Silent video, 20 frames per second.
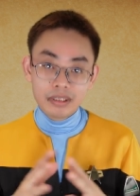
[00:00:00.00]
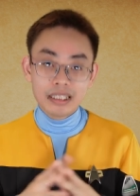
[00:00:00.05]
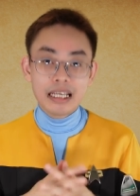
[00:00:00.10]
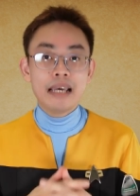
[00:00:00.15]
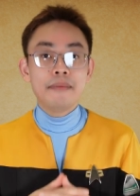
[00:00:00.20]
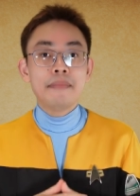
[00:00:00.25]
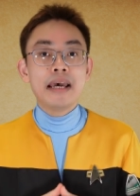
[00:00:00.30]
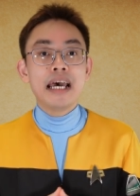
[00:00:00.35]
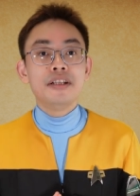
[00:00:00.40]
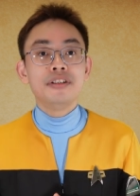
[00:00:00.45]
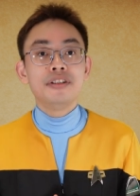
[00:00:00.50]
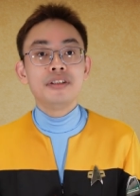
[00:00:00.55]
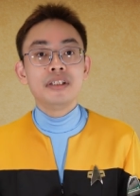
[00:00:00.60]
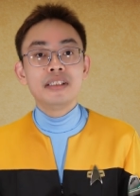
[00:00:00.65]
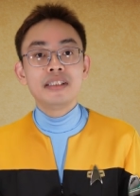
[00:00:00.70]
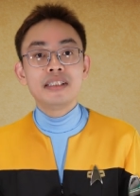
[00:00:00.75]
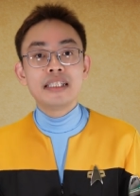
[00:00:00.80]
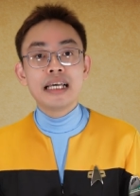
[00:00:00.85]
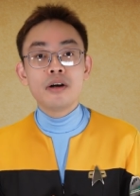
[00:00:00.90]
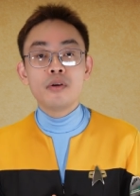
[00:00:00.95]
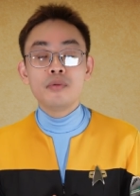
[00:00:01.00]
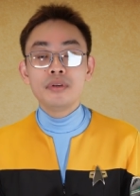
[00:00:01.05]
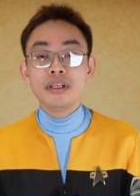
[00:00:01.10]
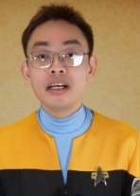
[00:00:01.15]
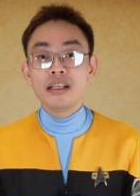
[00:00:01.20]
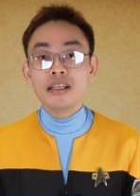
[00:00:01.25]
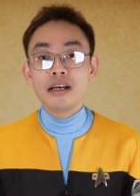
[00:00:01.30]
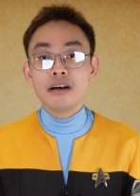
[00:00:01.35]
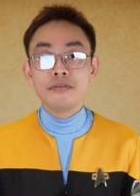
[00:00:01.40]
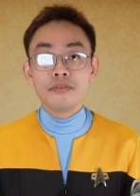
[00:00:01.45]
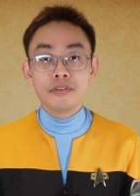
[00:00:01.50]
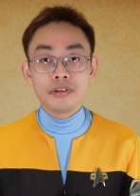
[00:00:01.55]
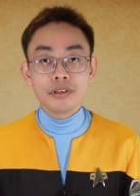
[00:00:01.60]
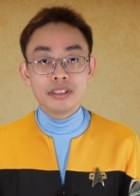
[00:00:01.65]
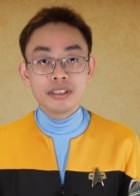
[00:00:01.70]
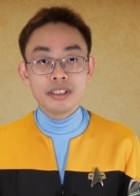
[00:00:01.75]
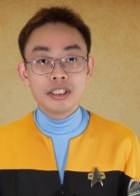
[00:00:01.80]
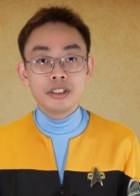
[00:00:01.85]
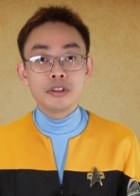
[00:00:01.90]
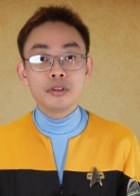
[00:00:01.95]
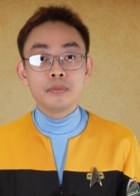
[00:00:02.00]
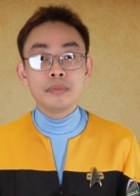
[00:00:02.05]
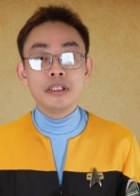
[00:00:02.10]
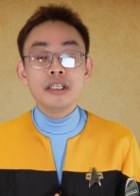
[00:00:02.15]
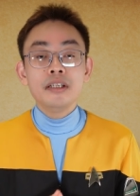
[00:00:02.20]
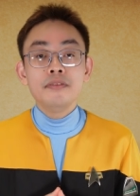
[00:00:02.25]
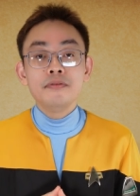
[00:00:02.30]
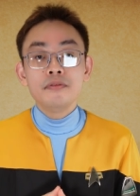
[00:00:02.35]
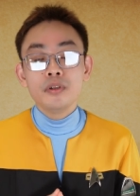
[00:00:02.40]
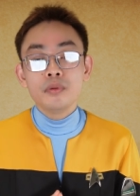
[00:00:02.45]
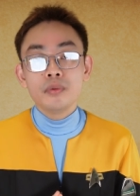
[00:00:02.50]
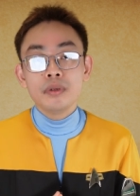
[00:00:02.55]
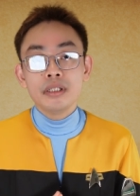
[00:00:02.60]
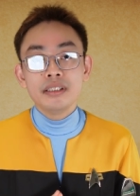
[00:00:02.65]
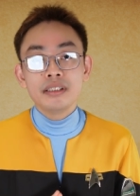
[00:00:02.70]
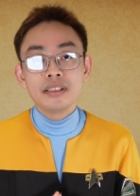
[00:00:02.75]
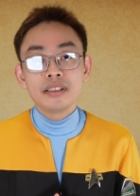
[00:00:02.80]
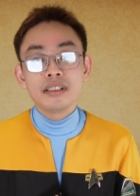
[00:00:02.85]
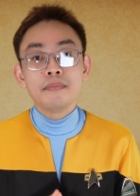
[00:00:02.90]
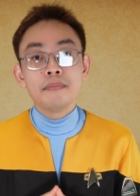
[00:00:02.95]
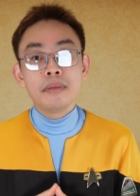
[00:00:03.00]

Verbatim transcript: game engines that only allow vertices to be influenced